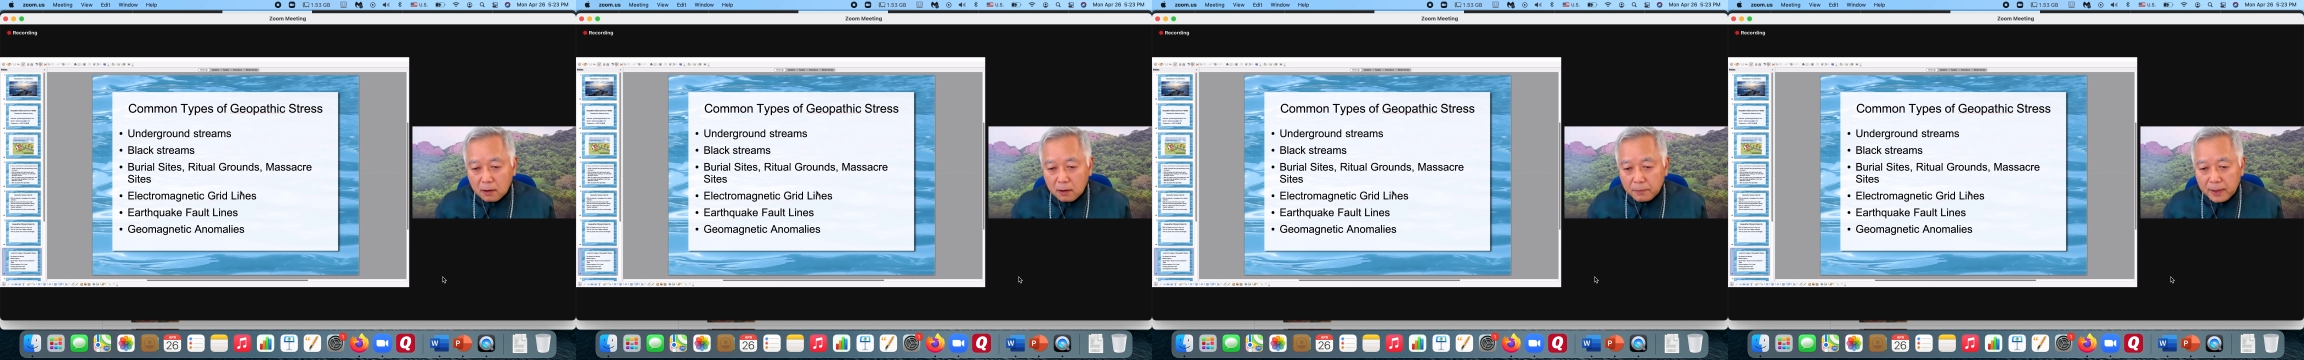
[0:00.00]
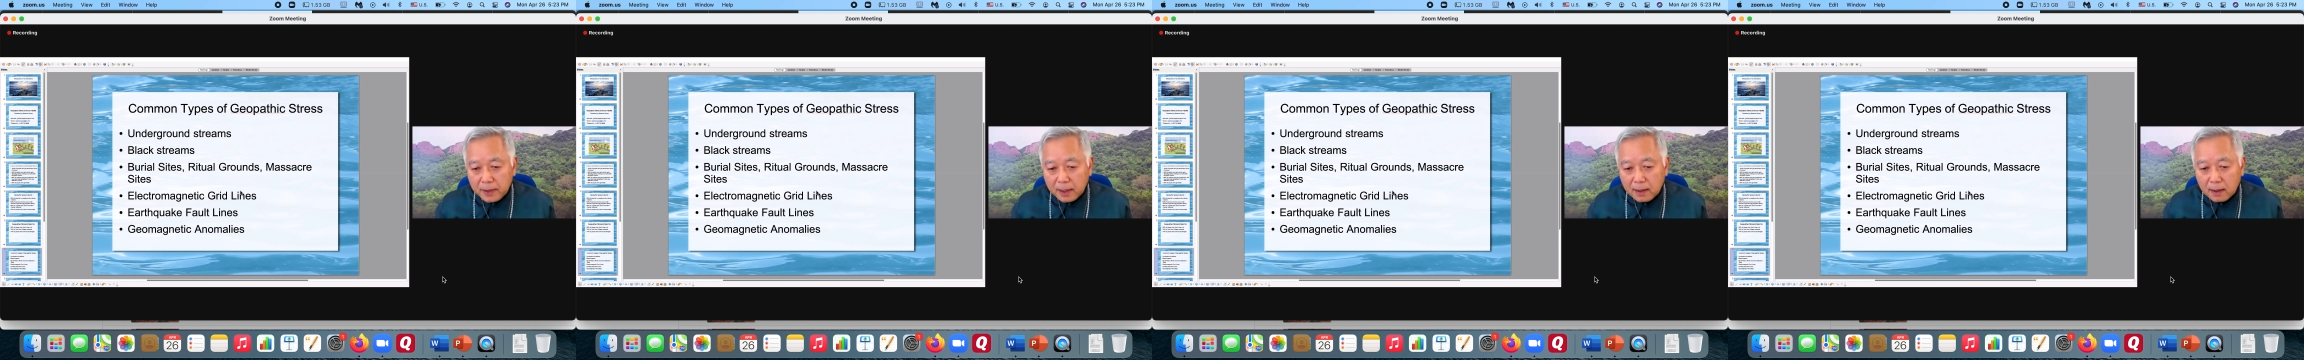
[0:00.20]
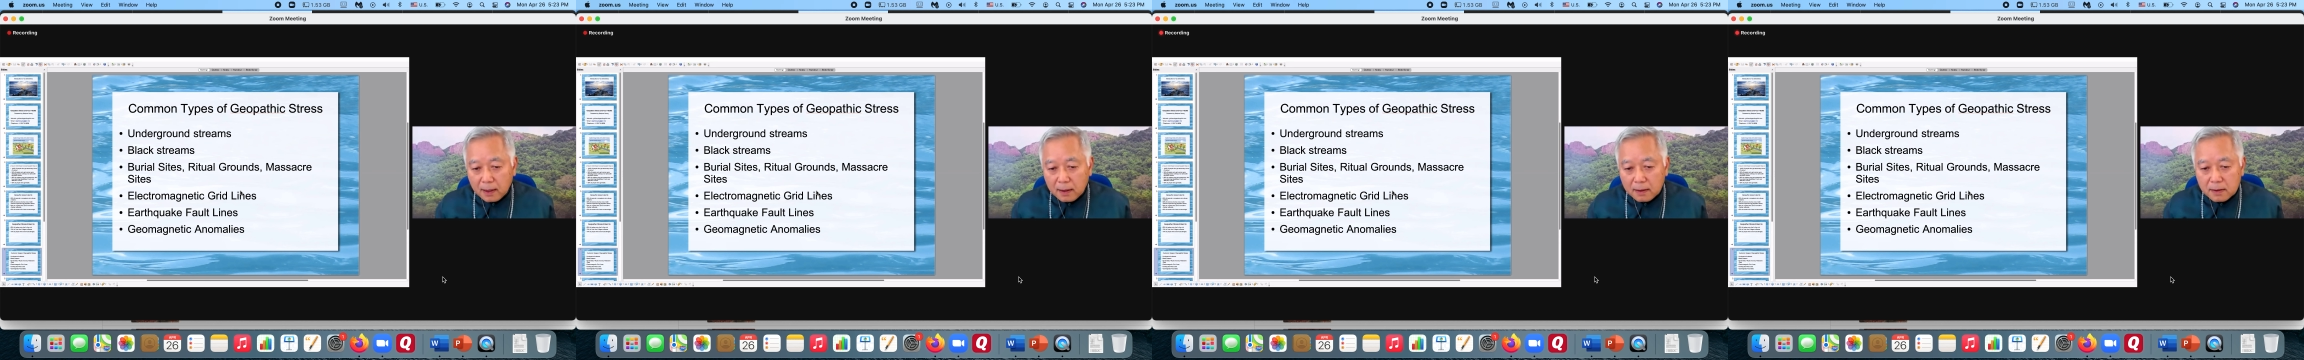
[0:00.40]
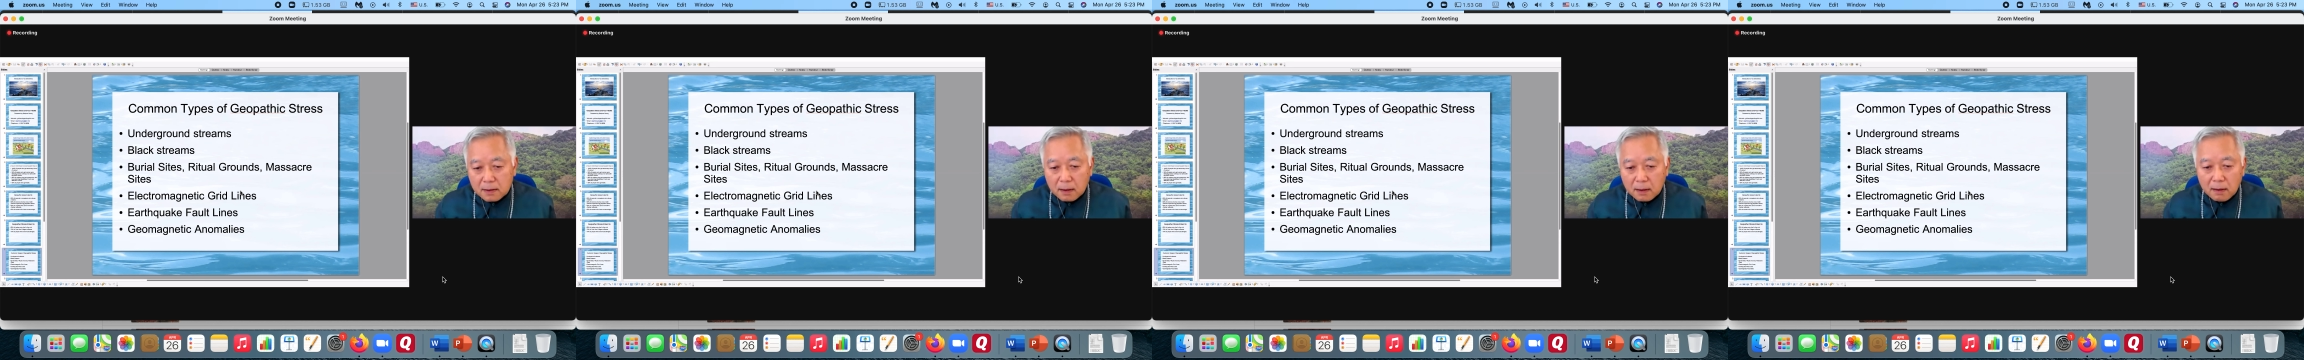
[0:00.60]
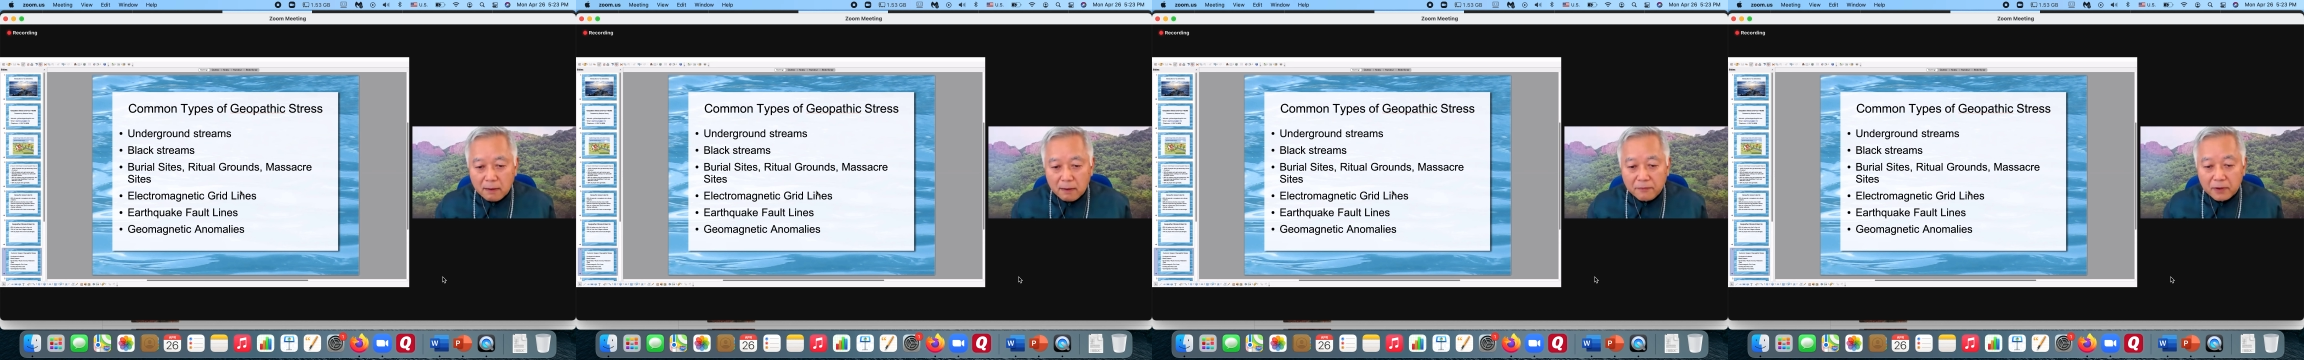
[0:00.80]
because
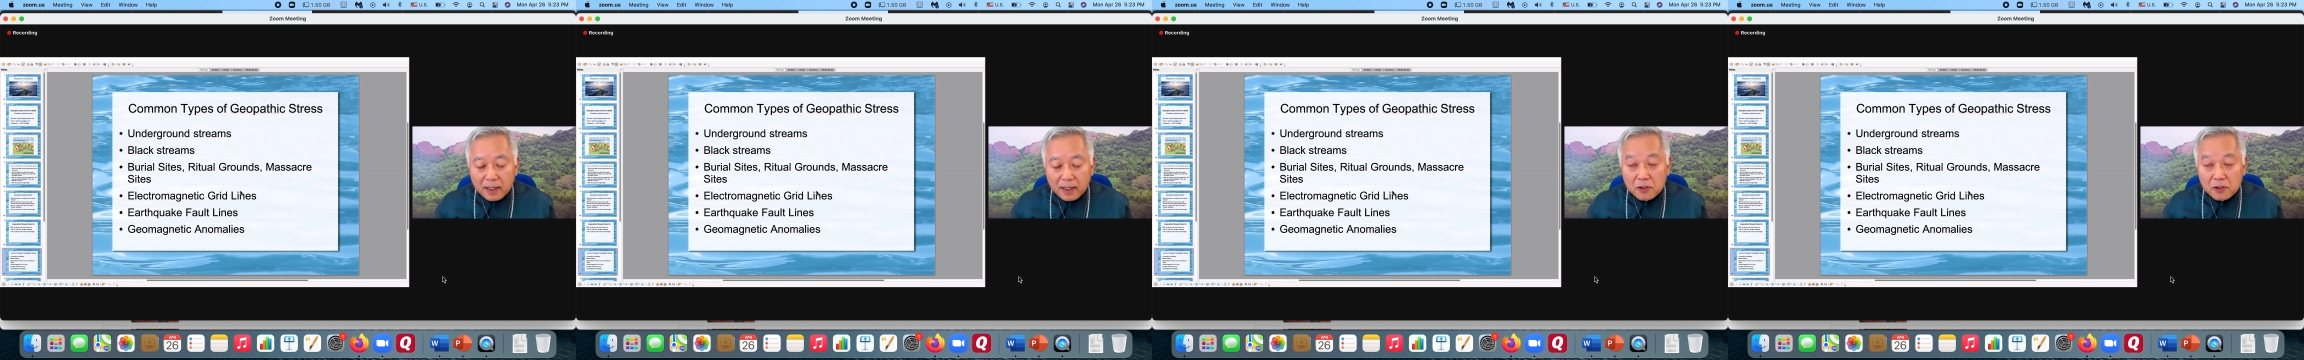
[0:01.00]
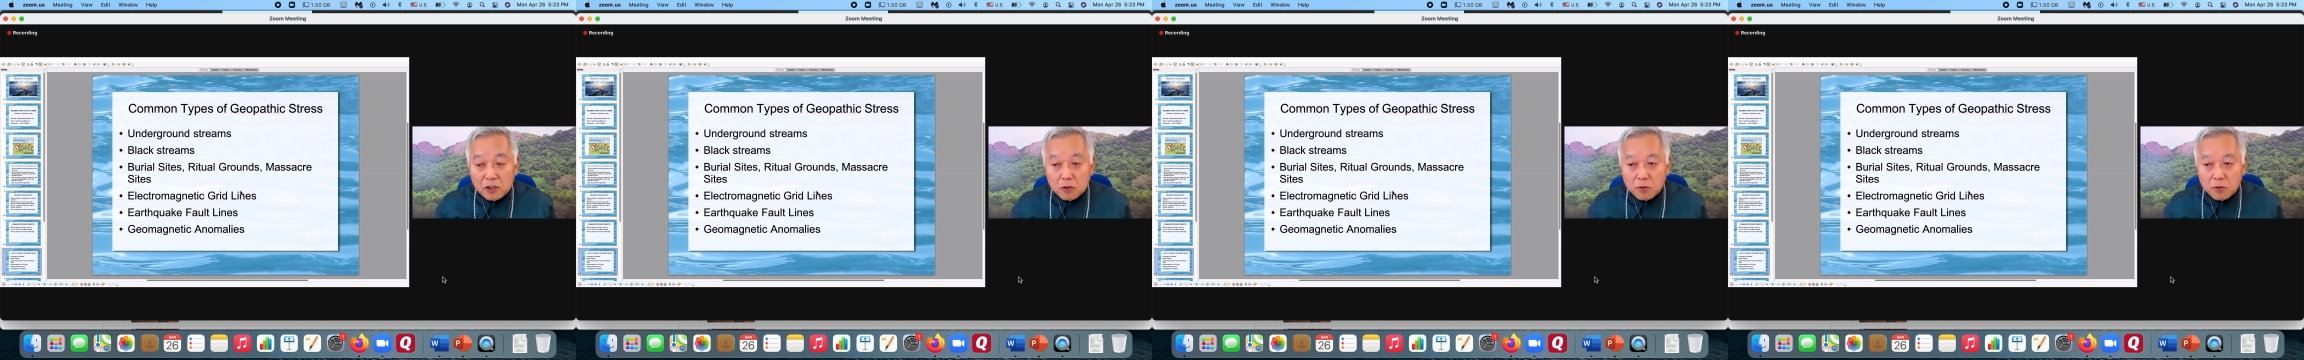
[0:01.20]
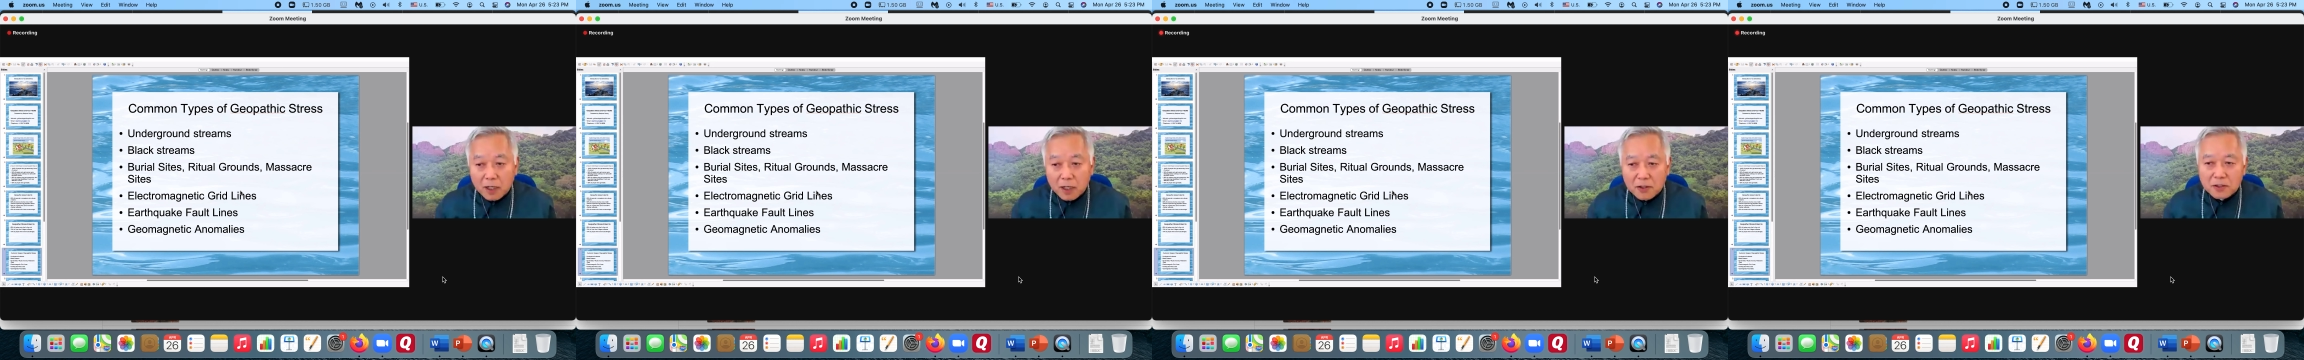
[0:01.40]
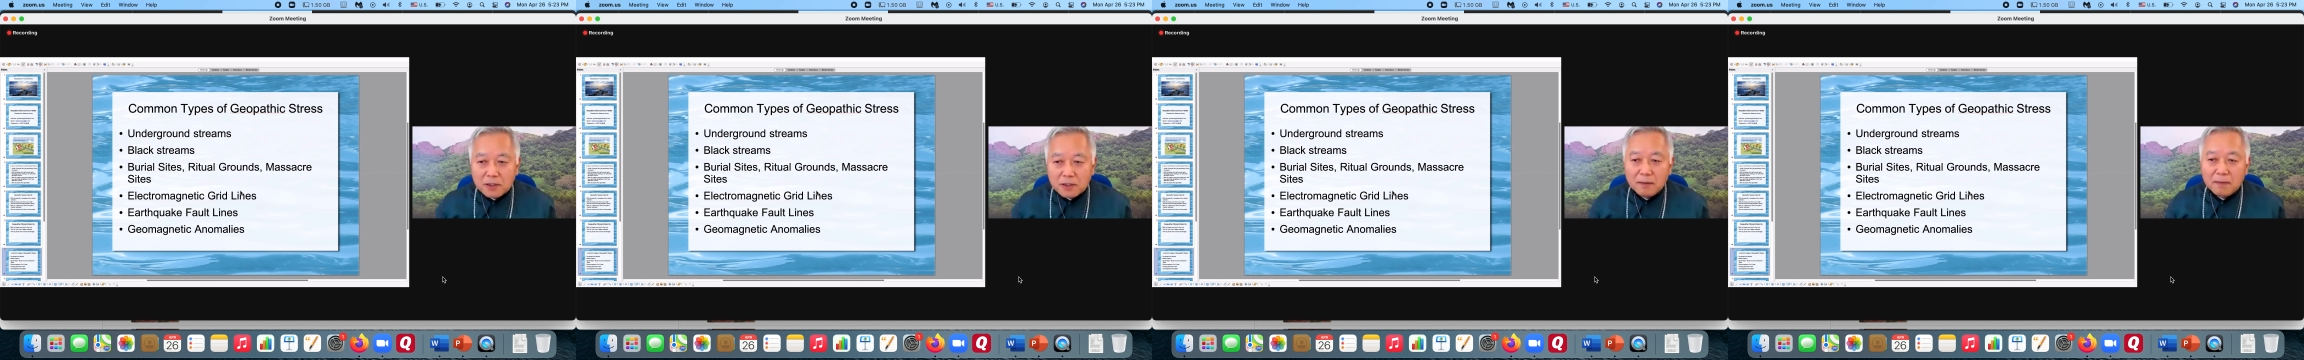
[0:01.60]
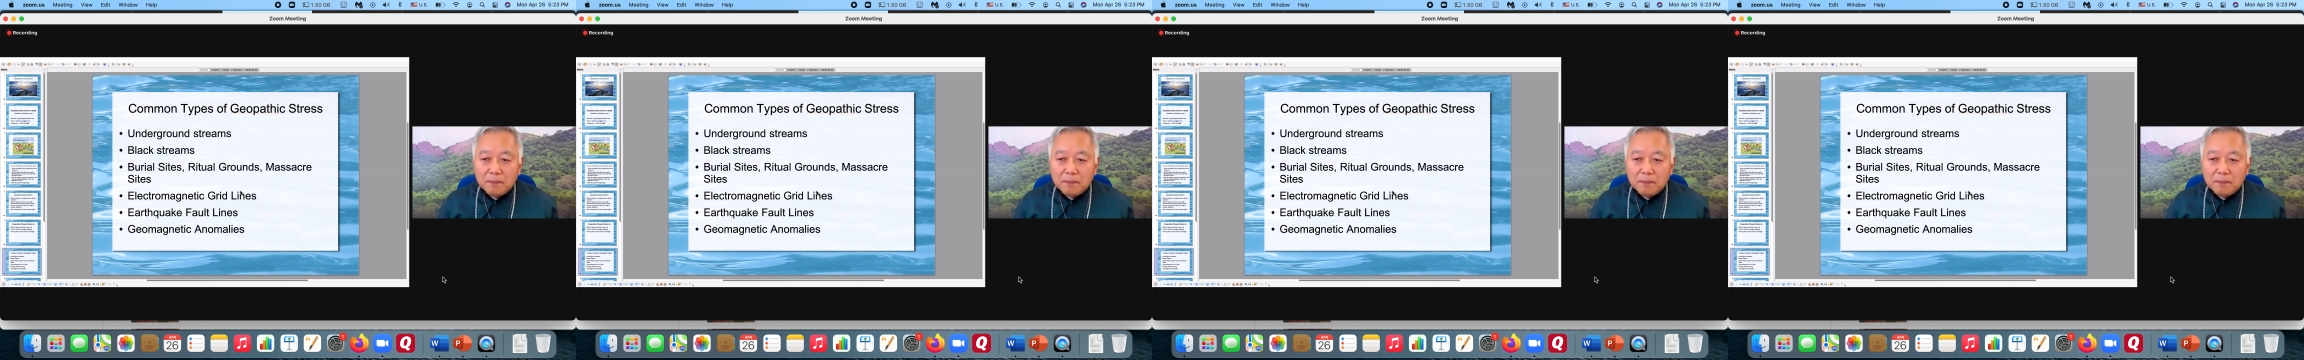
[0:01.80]
of construction.